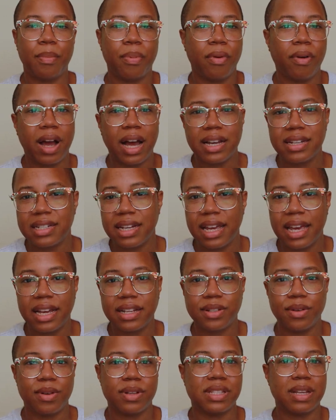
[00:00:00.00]
a
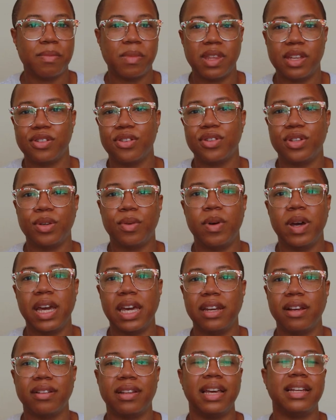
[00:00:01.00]
project or something that you're
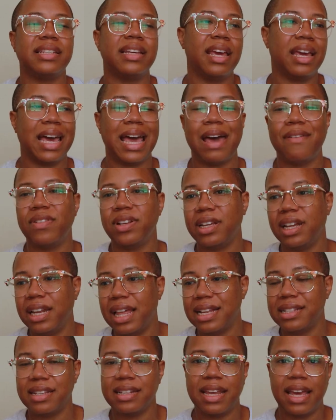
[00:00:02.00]
doing and you're like, dang, I haven't done
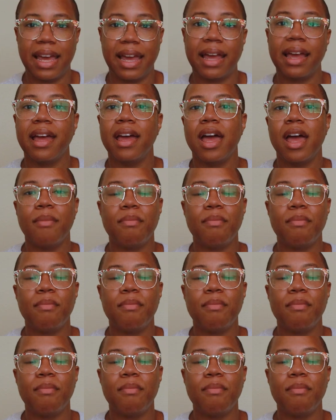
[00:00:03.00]
that today.